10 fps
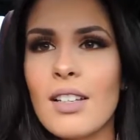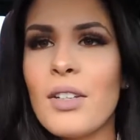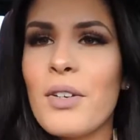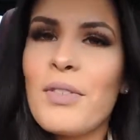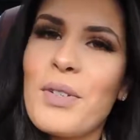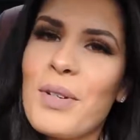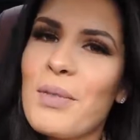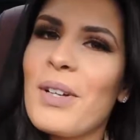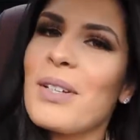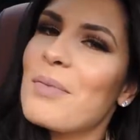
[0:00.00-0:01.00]
Hello
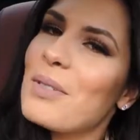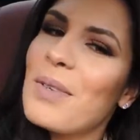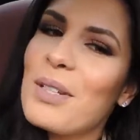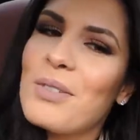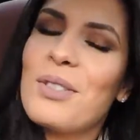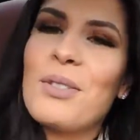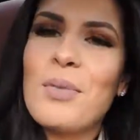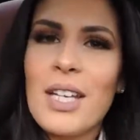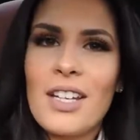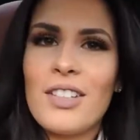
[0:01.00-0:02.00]
everyone, welcome to my YouTube
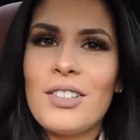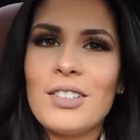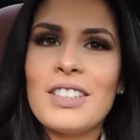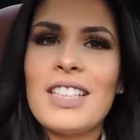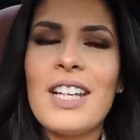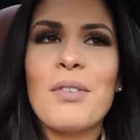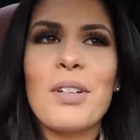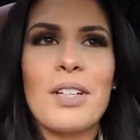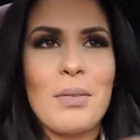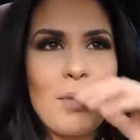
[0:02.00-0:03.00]
channel. Today
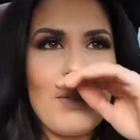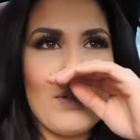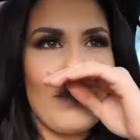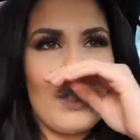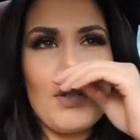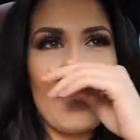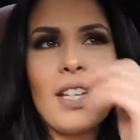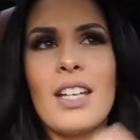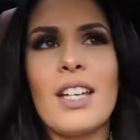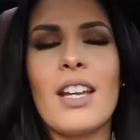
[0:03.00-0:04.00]
we're going to be
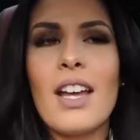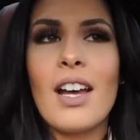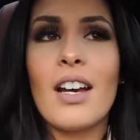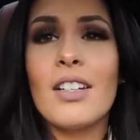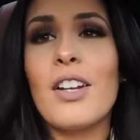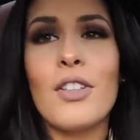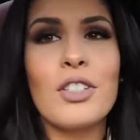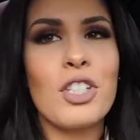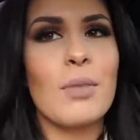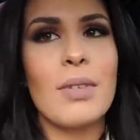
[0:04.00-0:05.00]
reviewing
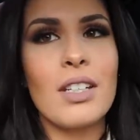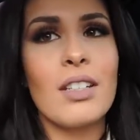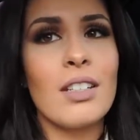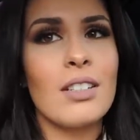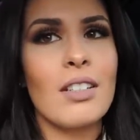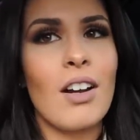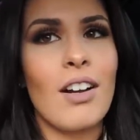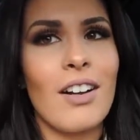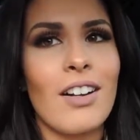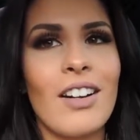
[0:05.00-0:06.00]
another German
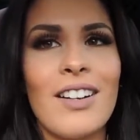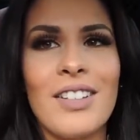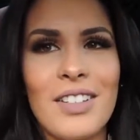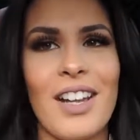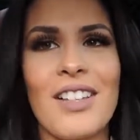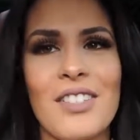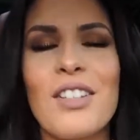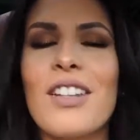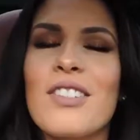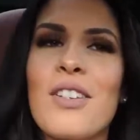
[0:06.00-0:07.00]
car. As
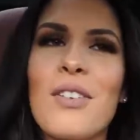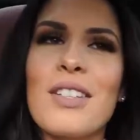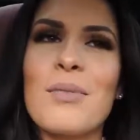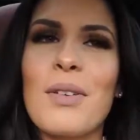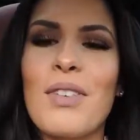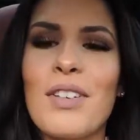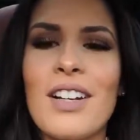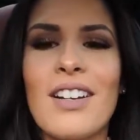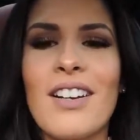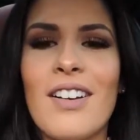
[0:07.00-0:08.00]
you guys know, that's my
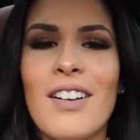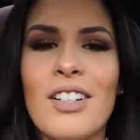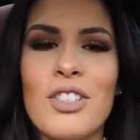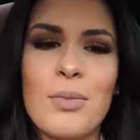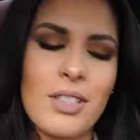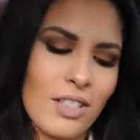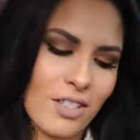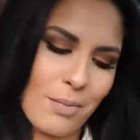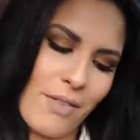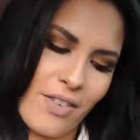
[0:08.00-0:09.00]
favorite kind of car. German
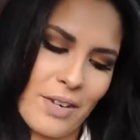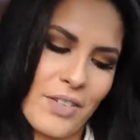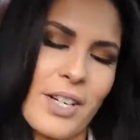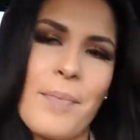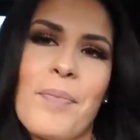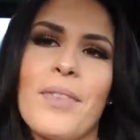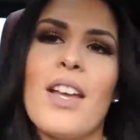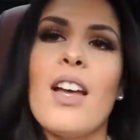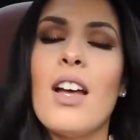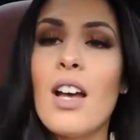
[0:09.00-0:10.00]
cars are my favorite.
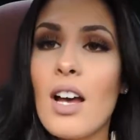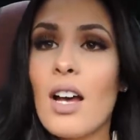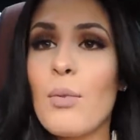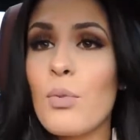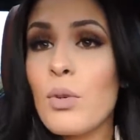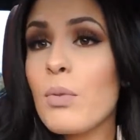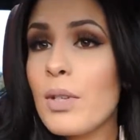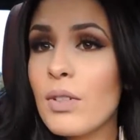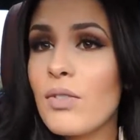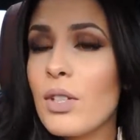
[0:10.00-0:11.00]
We will
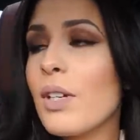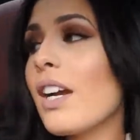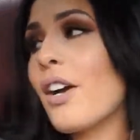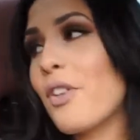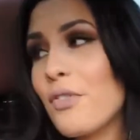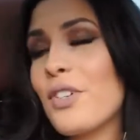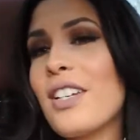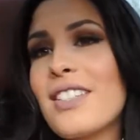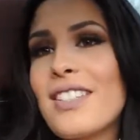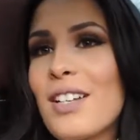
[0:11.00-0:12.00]
be reviewing, I don't know if you
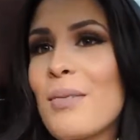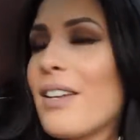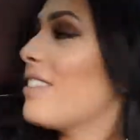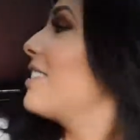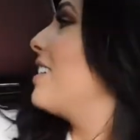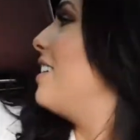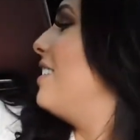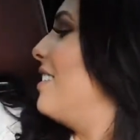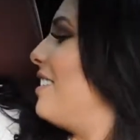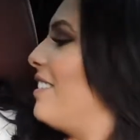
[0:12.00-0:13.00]
guys can tell by the
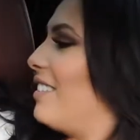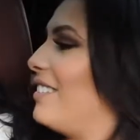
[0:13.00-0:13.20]
seats.